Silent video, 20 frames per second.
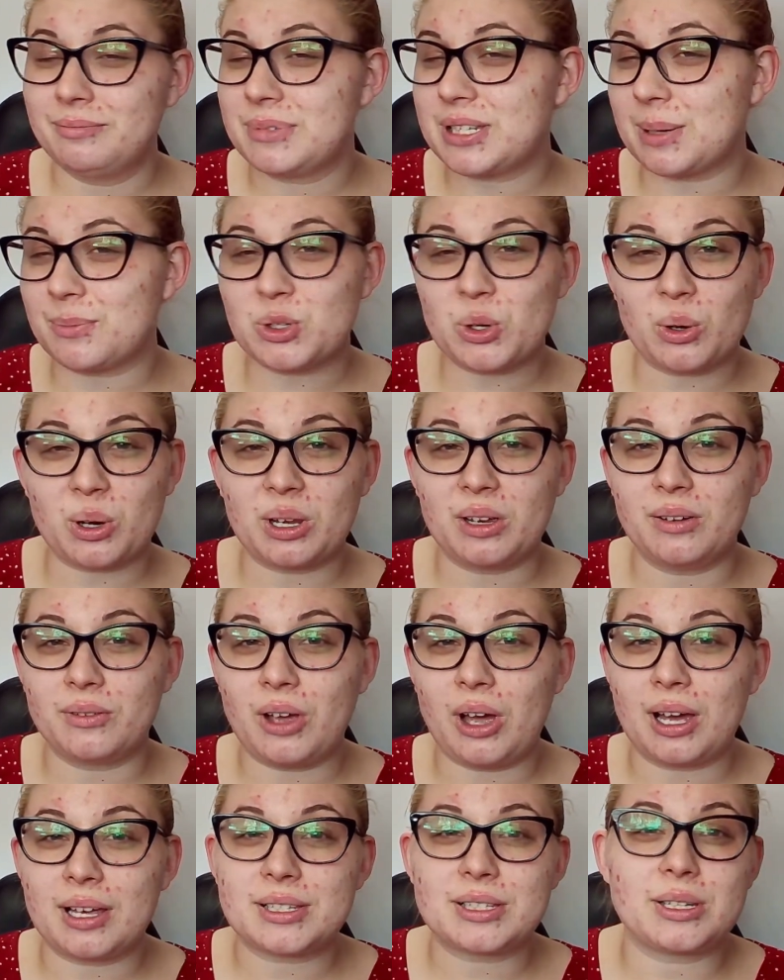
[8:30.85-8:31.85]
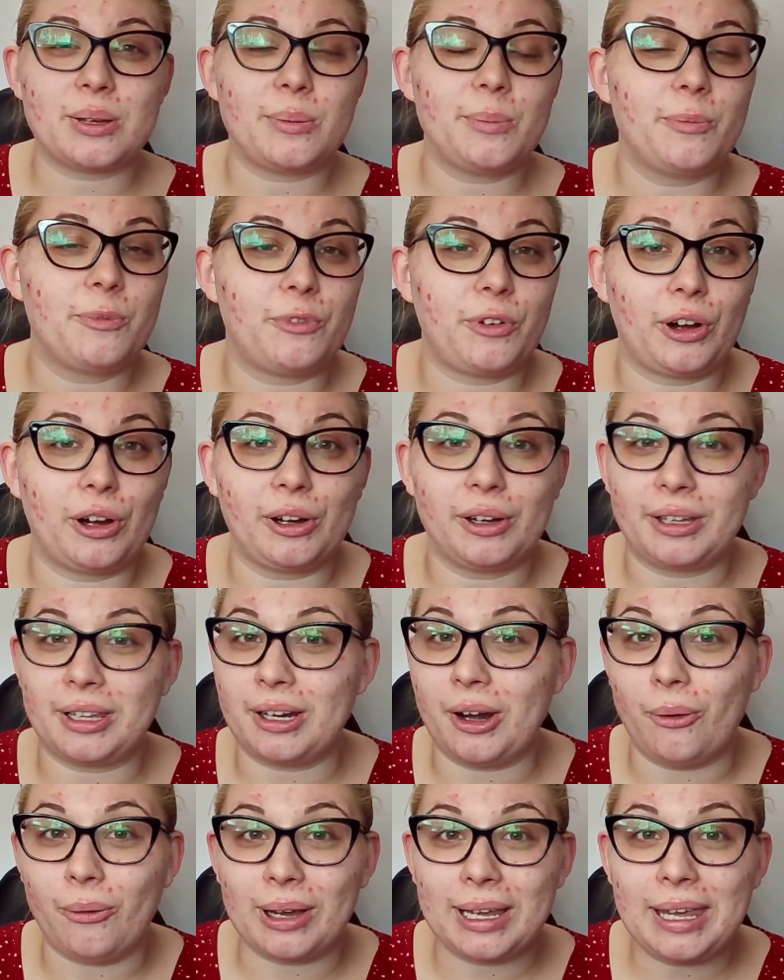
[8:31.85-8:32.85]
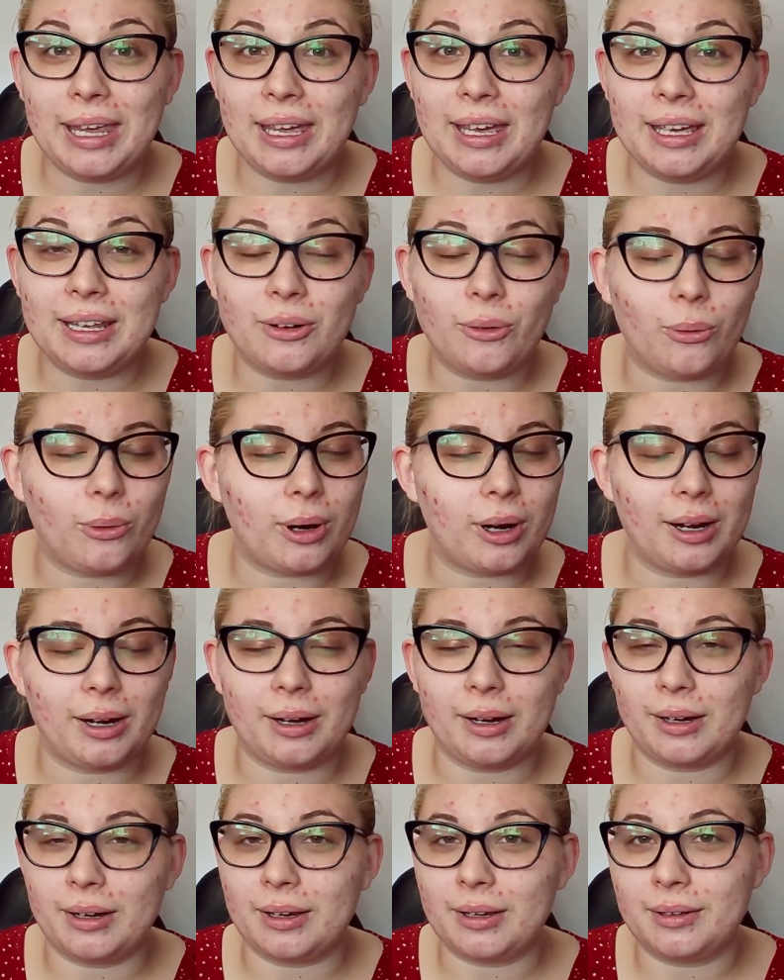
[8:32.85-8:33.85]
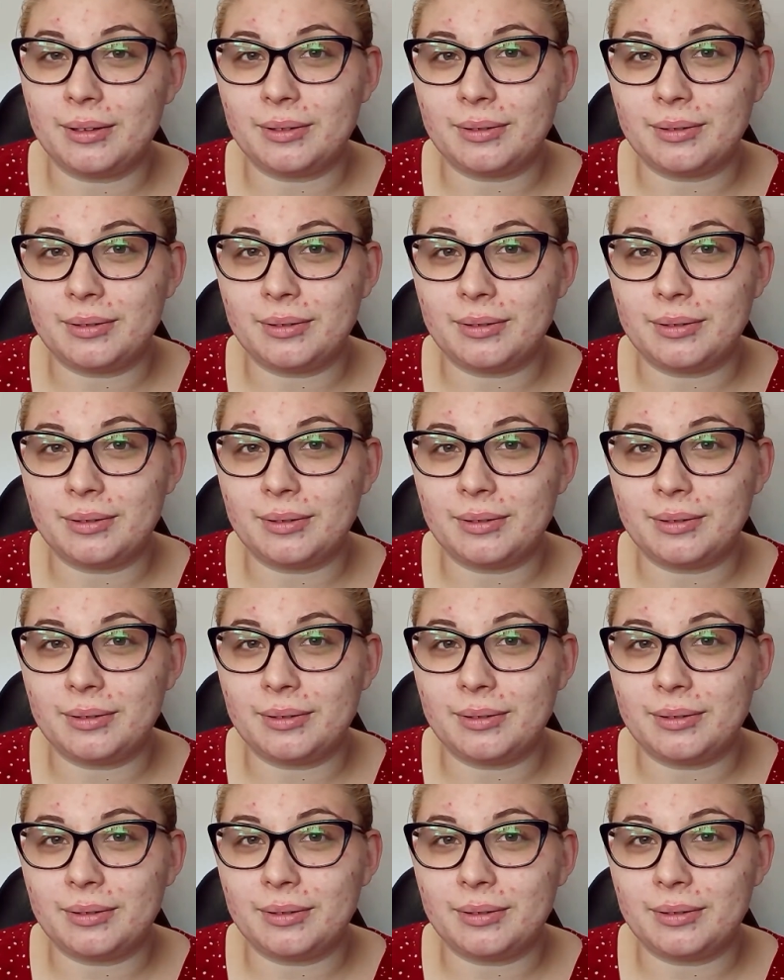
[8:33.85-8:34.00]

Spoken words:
some sort of costume for, you know, a kid or,